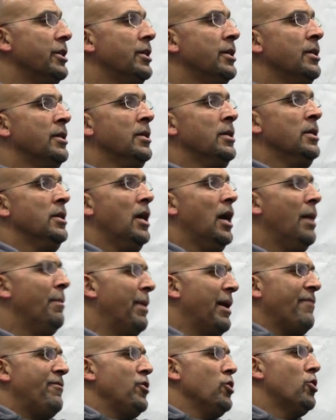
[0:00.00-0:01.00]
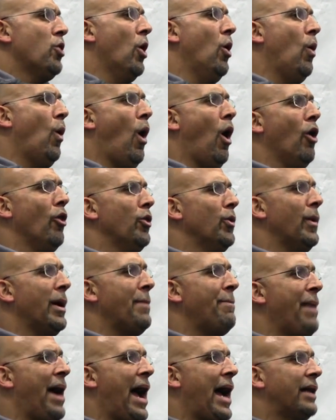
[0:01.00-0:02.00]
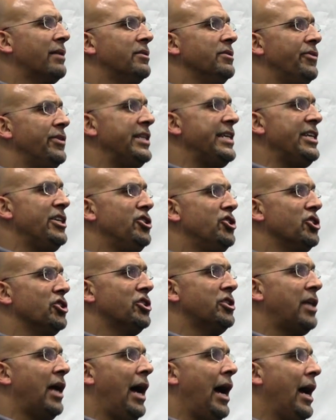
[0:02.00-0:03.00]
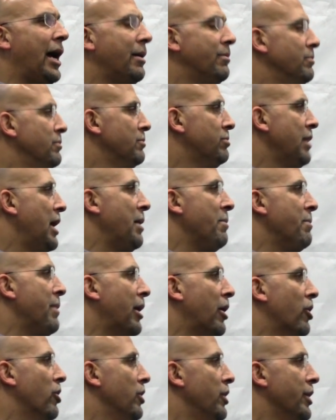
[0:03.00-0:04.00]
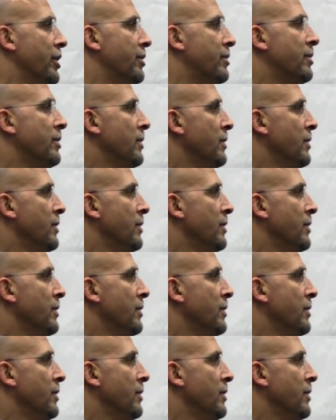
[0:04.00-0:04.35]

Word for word: Uh, but if you go all the way back to Deej's time at Maryland,